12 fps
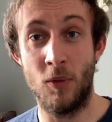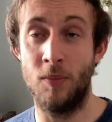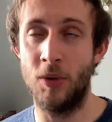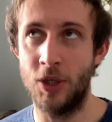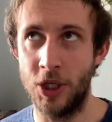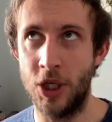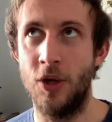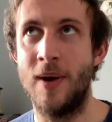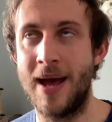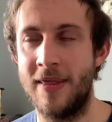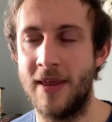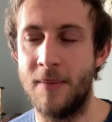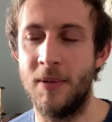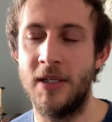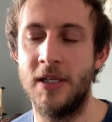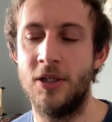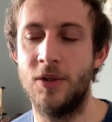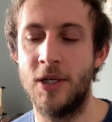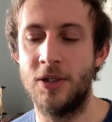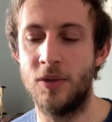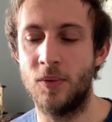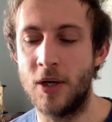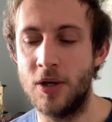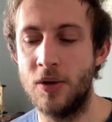put you and them in
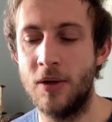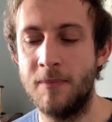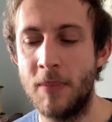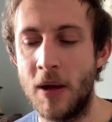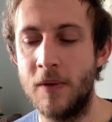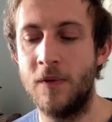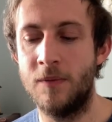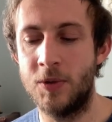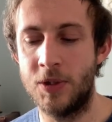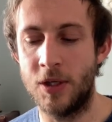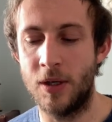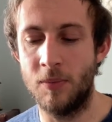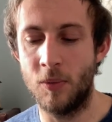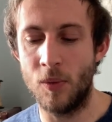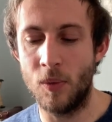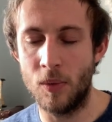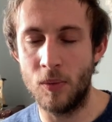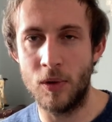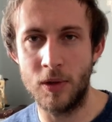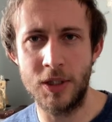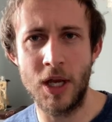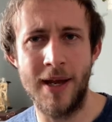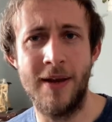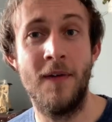situations where you can both observe, well, what's
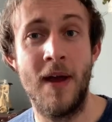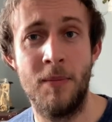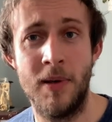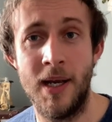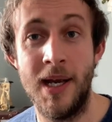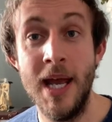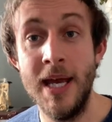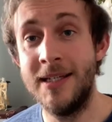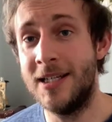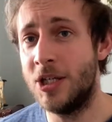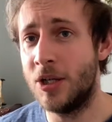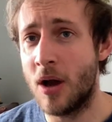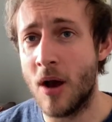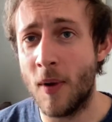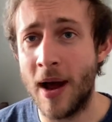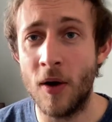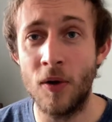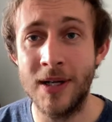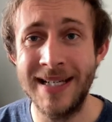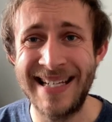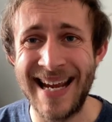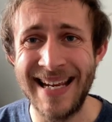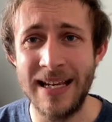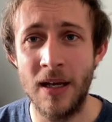kind of happening. Did you go out on a
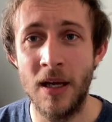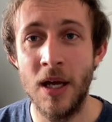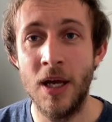date?